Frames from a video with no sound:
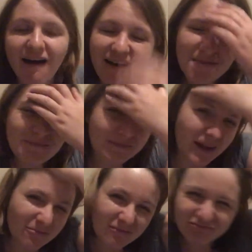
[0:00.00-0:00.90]
Um,
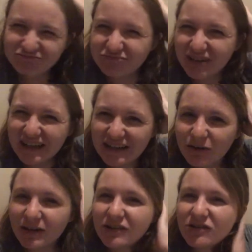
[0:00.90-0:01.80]
I'm really
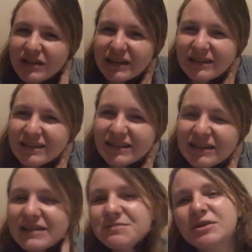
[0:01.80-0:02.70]
not enjoying it
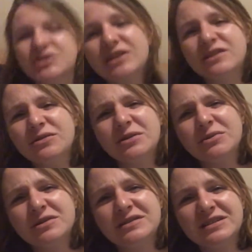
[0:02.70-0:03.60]
as much as I thought I
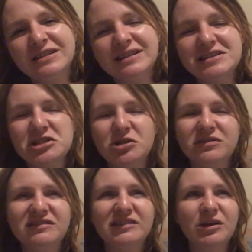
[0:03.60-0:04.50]
would. It's
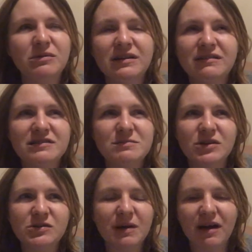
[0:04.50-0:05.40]
got nowhere near as
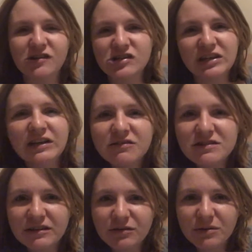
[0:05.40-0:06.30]
much about Argentina
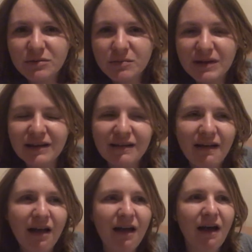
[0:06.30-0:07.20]
as I thought it would be.
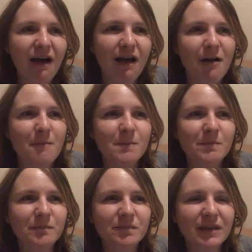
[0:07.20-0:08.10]

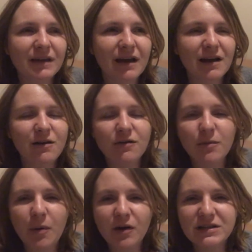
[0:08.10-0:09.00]
Um, a lot of
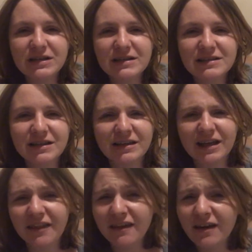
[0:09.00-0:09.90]
the politics,
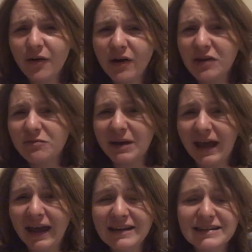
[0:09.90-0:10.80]
I think, are going over my
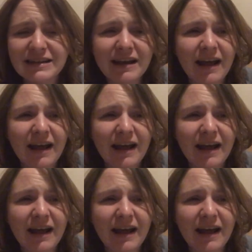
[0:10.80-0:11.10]
head.